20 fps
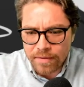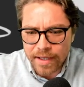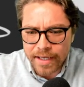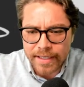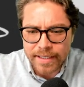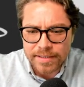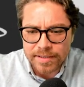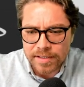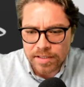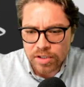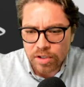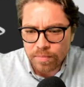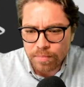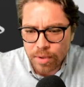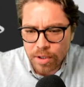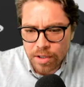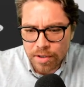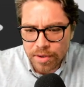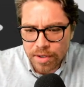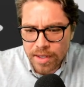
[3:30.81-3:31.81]
I guess it's her
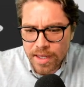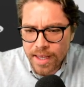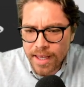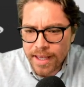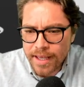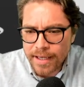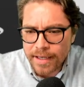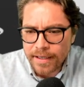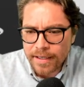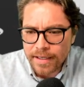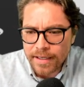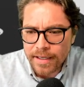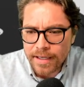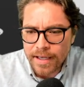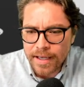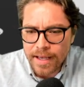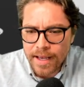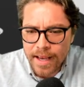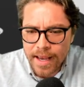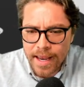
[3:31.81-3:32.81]
birthday,
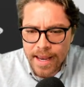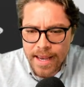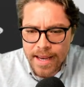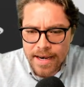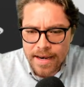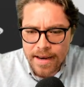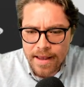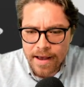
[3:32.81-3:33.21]
and